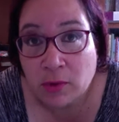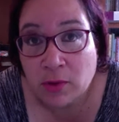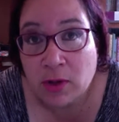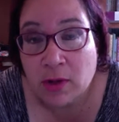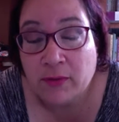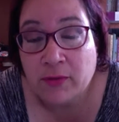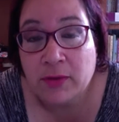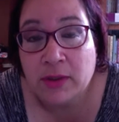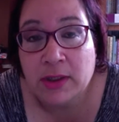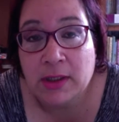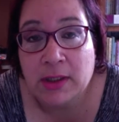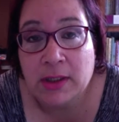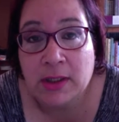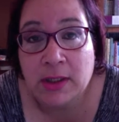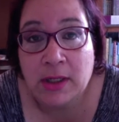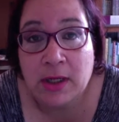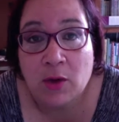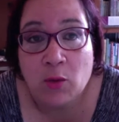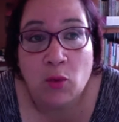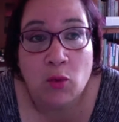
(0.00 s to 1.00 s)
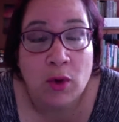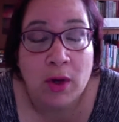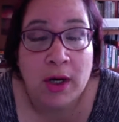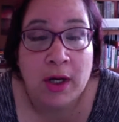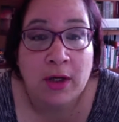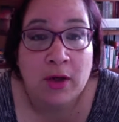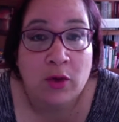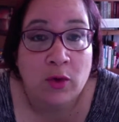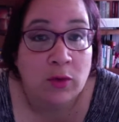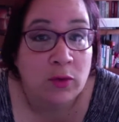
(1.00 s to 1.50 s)
often than not,
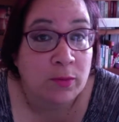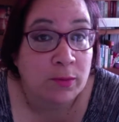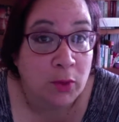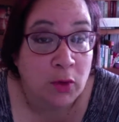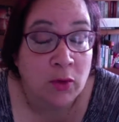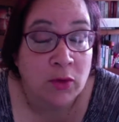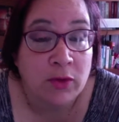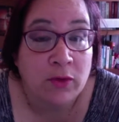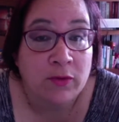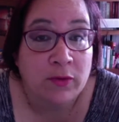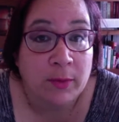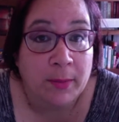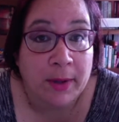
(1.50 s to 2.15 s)
one or both of